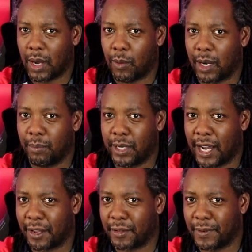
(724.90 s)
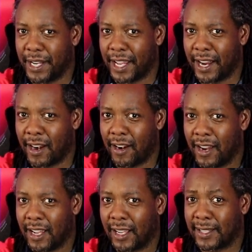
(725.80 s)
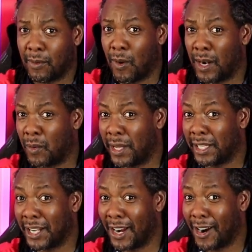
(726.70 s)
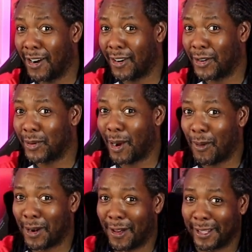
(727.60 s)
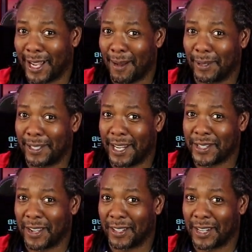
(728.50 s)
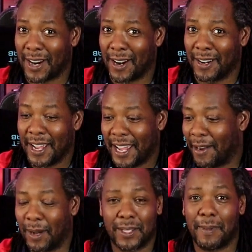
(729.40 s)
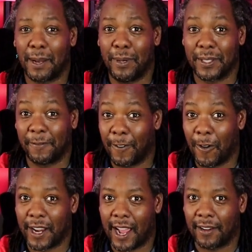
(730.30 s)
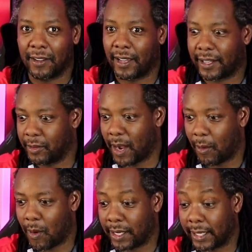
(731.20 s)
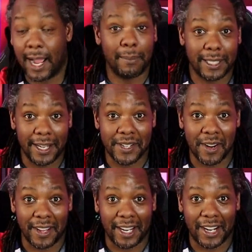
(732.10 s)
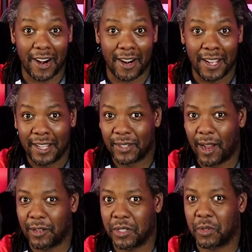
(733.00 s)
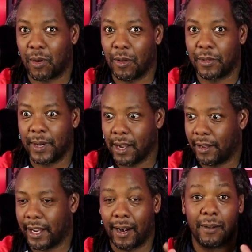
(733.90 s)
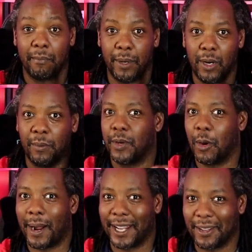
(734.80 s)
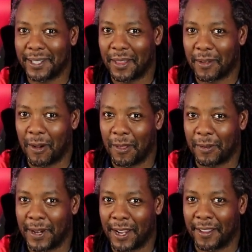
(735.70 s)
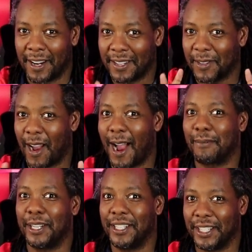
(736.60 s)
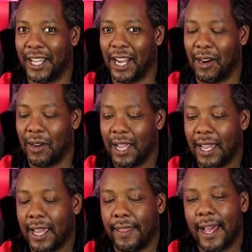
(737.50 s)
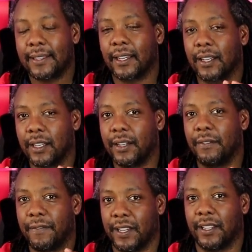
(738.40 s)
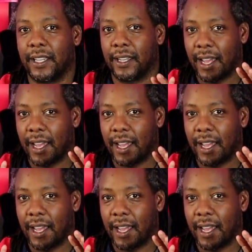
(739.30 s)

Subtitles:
I want to put out a 3 there because I want to win the card, or do I want all the compensation on the card? And when somebody puts a 4 down, you're like, do I want the compensation on that card? So I'll just throw a 3 on there. Boom. Nobody else can throw a 3 on there, so I'm good to go. And that's a good feeling